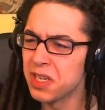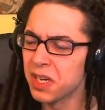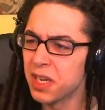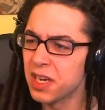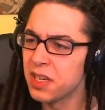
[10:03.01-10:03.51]
He's
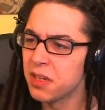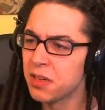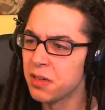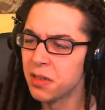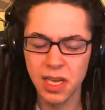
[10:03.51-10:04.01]
not Canadian.
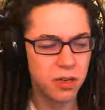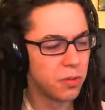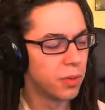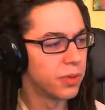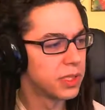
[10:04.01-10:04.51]
I don't
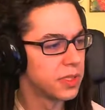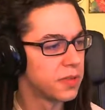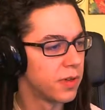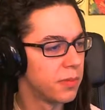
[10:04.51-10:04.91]
know where Blitz is from.